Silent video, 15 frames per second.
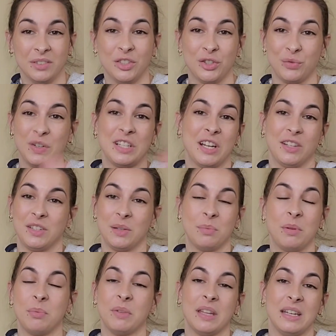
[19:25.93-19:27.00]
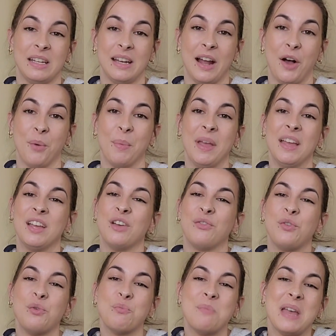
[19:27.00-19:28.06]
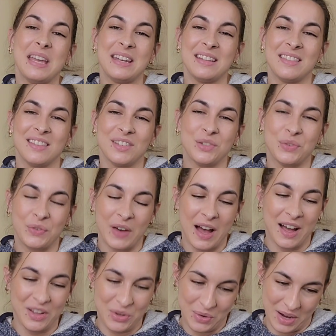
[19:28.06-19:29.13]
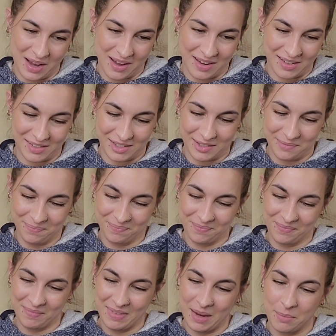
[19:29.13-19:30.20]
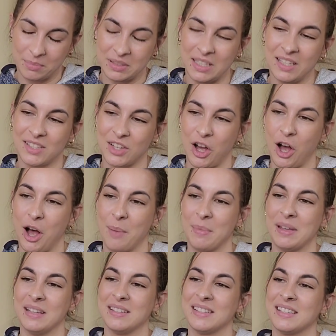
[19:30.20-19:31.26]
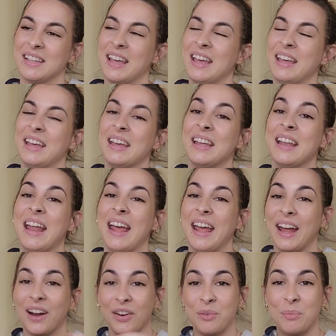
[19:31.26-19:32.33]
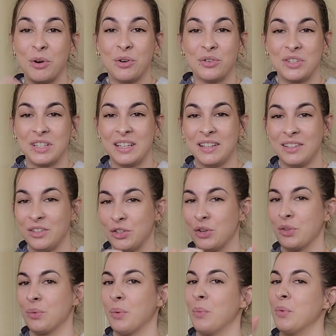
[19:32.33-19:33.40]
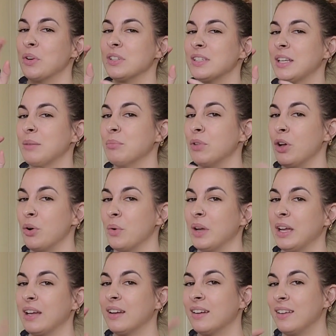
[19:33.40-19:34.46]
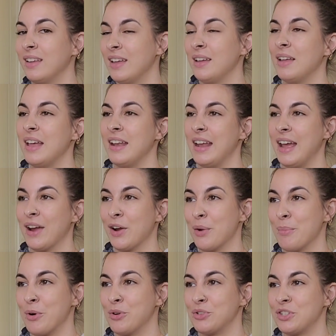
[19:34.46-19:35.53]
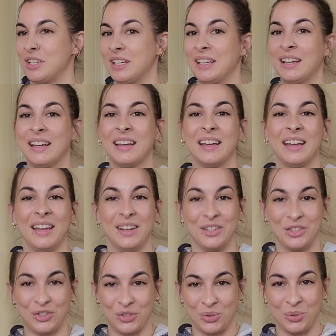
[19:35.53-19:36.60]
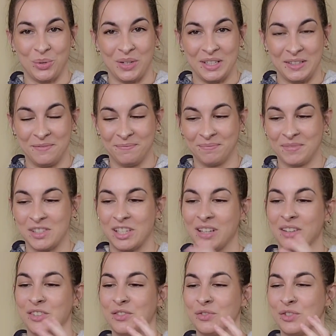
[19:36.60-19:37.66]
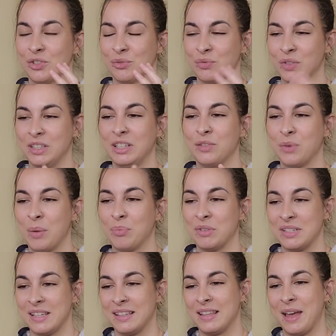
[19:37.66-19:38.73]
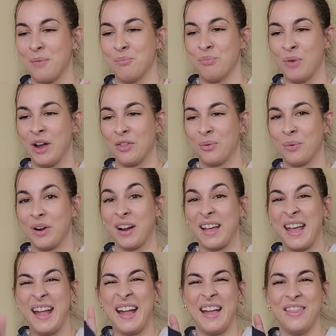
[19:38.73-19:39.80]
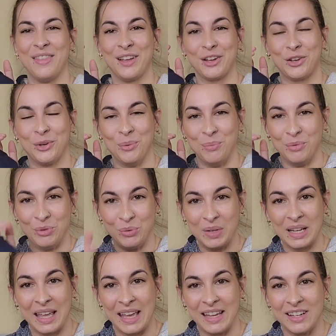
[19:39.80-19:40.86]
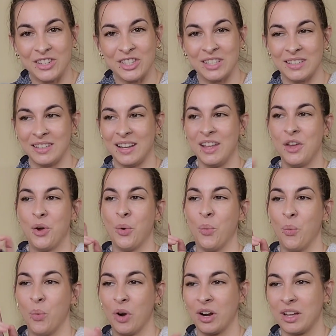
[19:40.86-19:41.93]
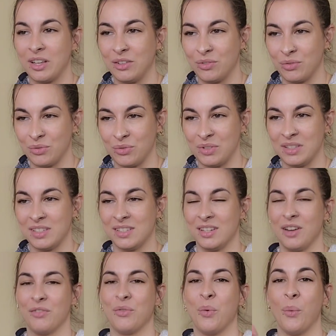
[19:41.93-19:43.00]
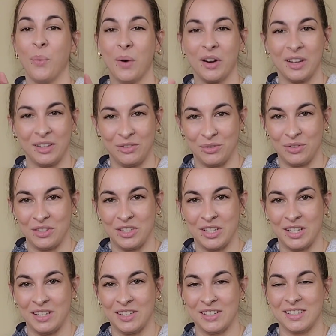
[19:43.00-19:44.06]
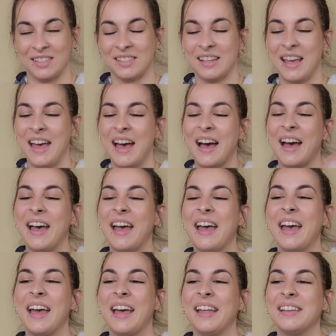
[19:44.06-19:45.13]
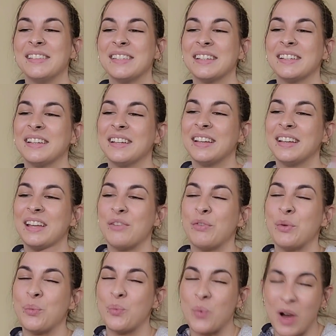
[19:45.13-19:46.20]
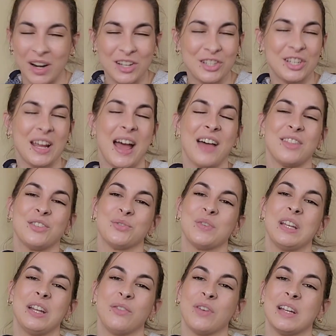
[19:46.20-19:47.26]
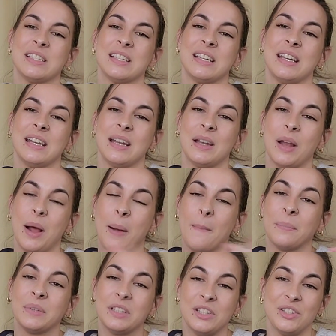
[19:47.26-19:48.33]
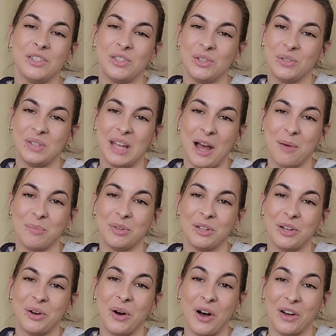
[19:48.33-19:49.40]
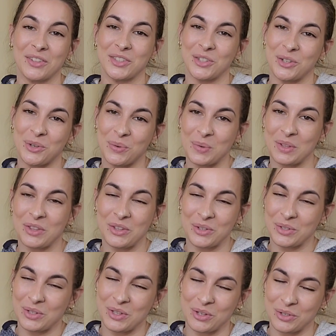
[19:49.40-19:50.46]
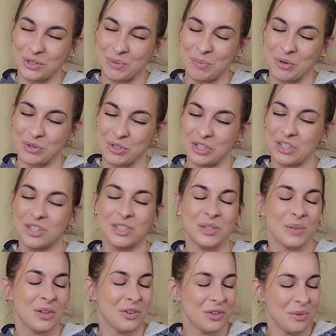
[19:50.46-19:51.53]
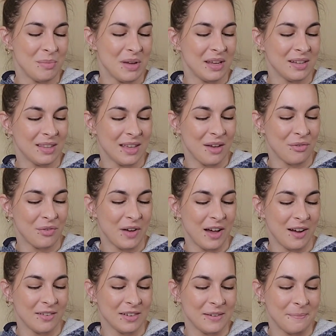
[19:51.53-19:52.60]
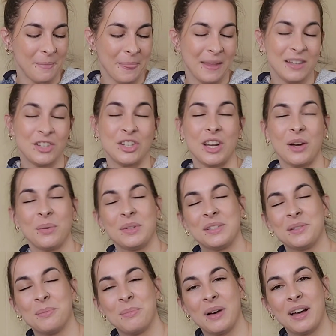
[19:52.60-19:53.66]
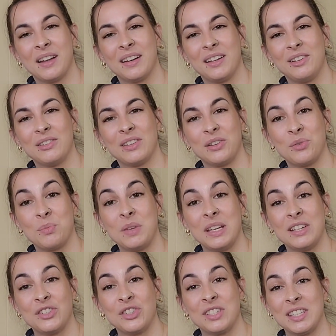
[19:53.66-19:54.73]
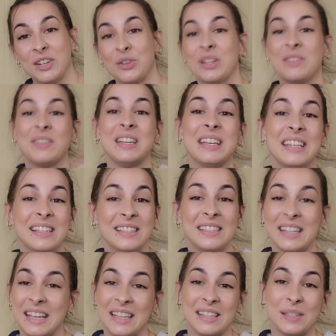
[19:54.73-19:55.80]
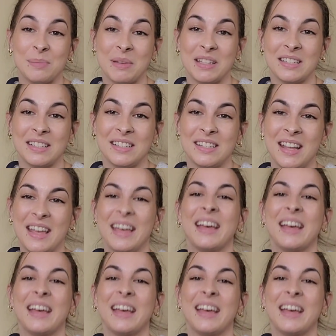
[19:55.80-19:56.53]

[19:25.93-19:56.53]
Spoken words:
Just reach out to the people that need help. If you made it this far, you guys, please comment an air emoji, you know, the one where it's like blowing, an air emoji, and a sword to really represent that breath work and that communication, working through the stuff, working through the changes. And if you want to share how this reading resonated, please do down below also with those emojis, just so I know you made it that far, and share with somebody you think would be interested or even needs to hear this message.